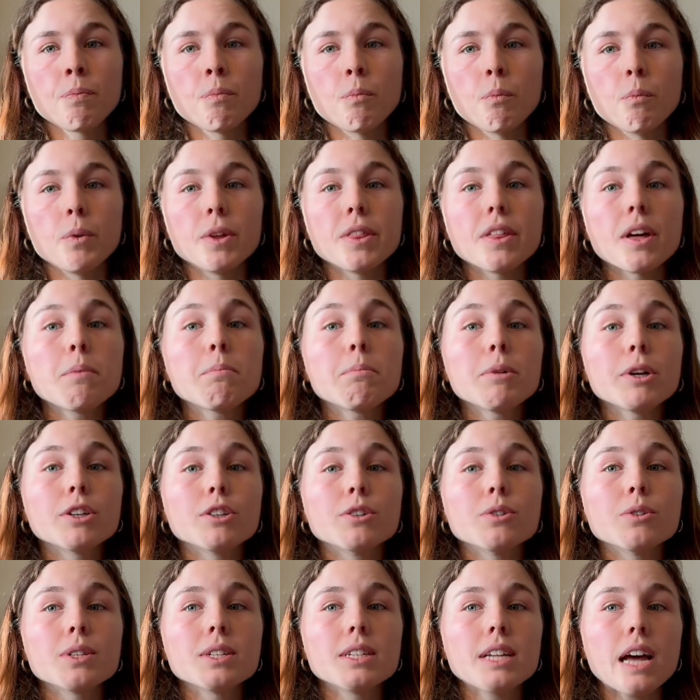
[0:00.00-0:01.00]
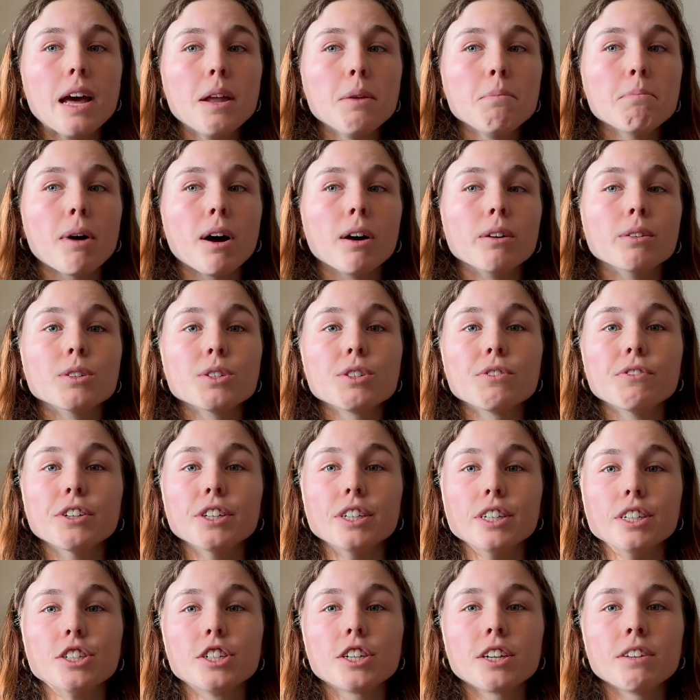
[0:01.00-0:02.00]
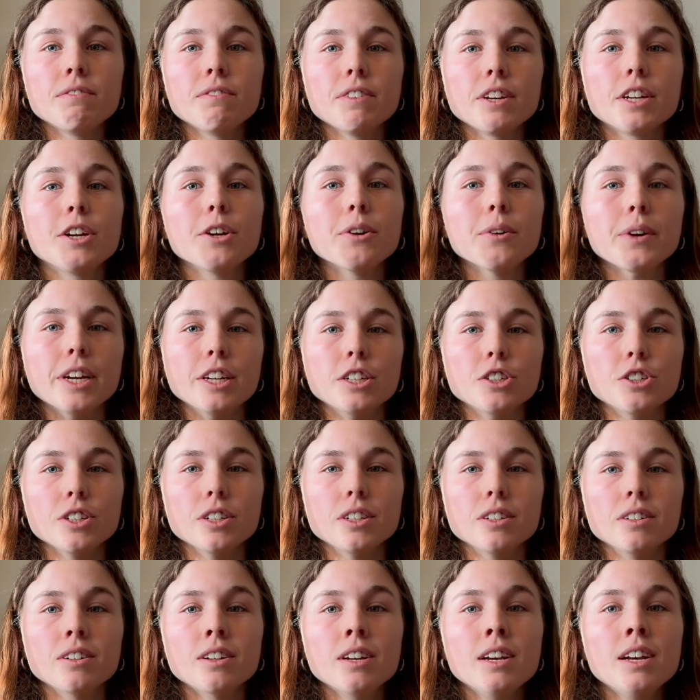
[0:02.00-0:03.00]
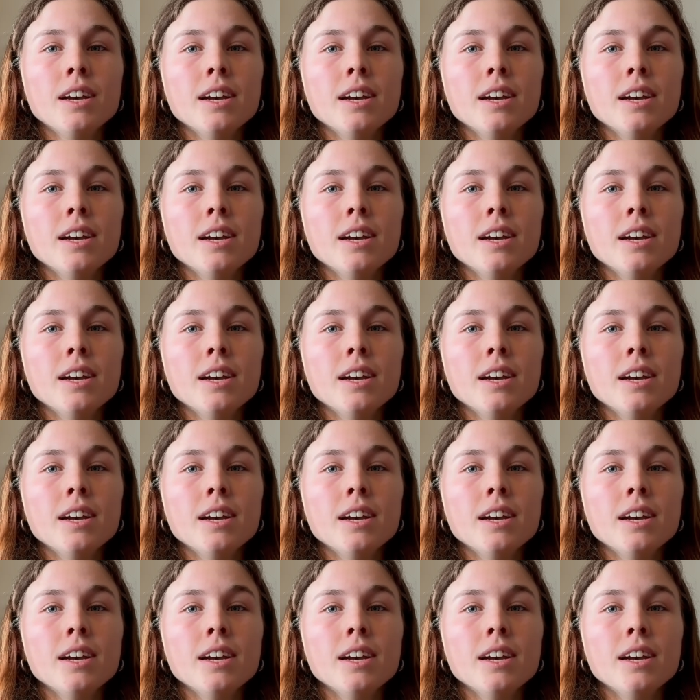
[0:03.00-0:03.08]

We then produce 10 models for each configuration,